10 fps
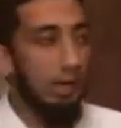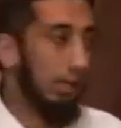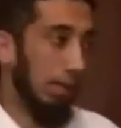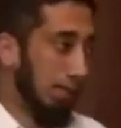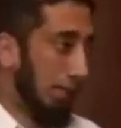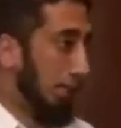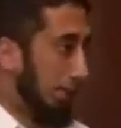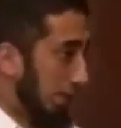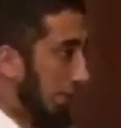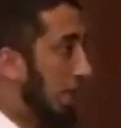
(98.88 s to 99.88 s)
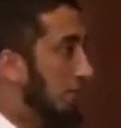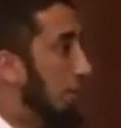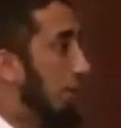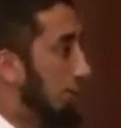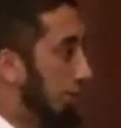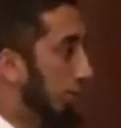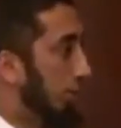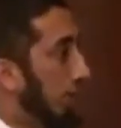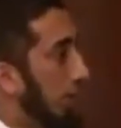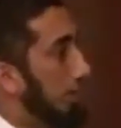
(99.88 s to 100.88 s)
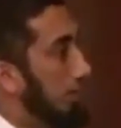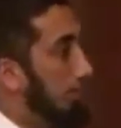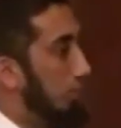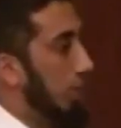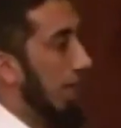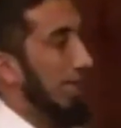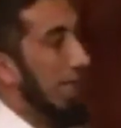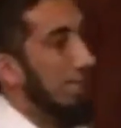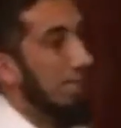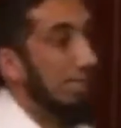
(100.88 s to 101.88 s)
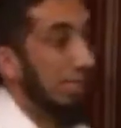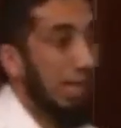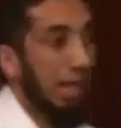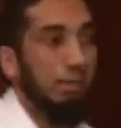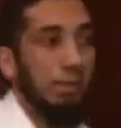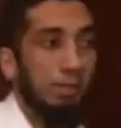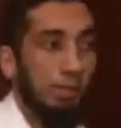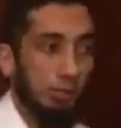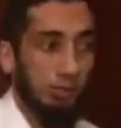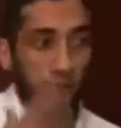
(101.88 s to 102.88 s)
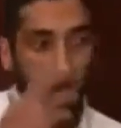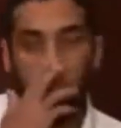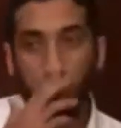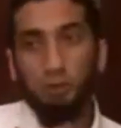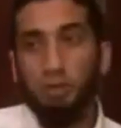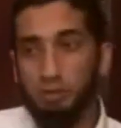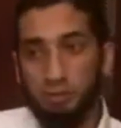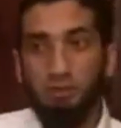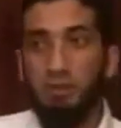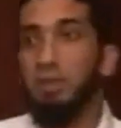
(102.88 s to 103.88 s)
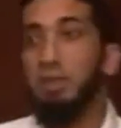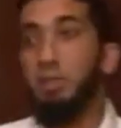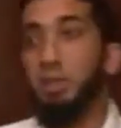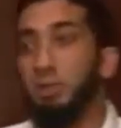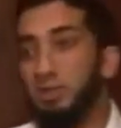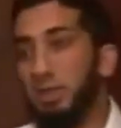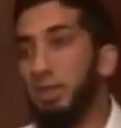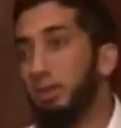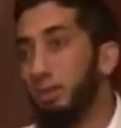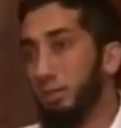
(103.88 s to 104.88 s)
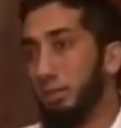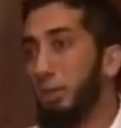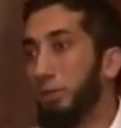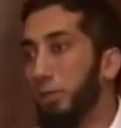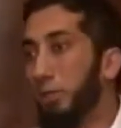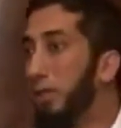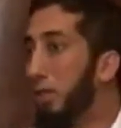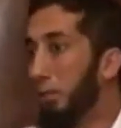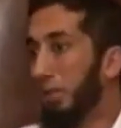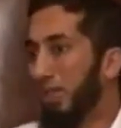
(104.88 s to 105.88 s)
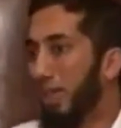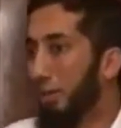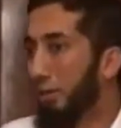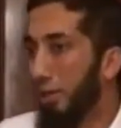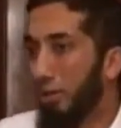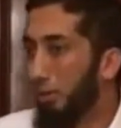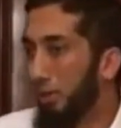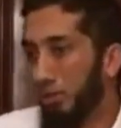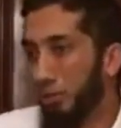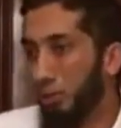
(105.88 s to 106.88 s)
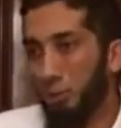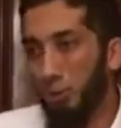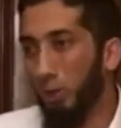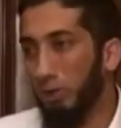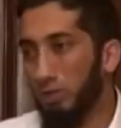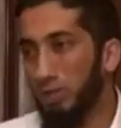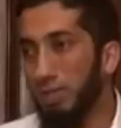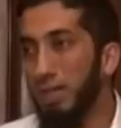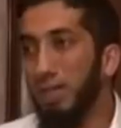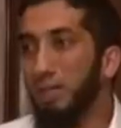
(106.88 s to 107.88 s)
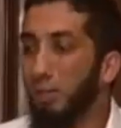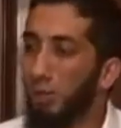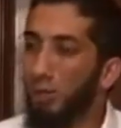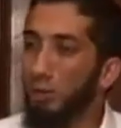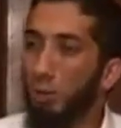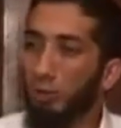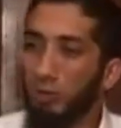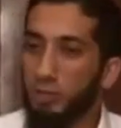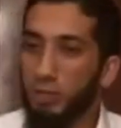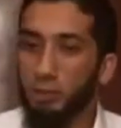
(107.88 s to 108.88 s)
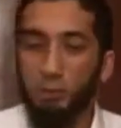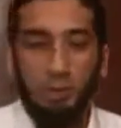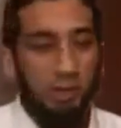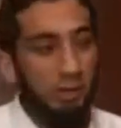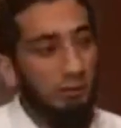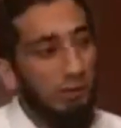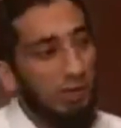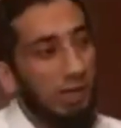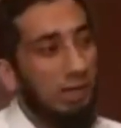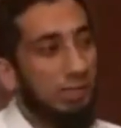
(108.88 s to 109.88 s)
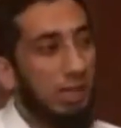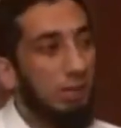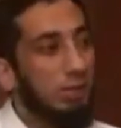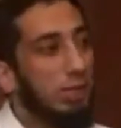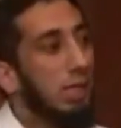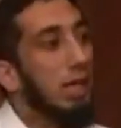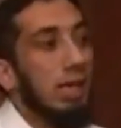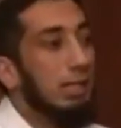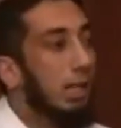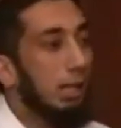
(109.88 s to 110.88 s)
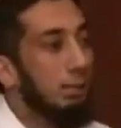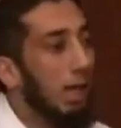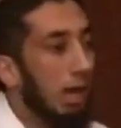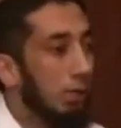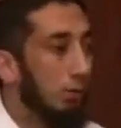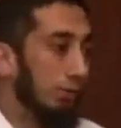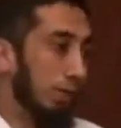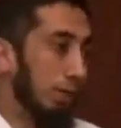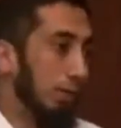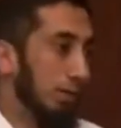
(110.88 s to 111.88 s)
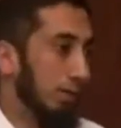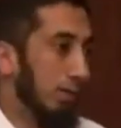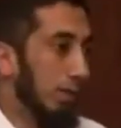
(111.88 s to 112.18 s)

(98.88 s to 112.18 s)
and this gave birth to really a gigantic scam industry, even though there are some very legitimate psychologists out there, but a lot of therapists are just crooks. They'll call you over, charge you $350 an hour and say, tell me how you feel.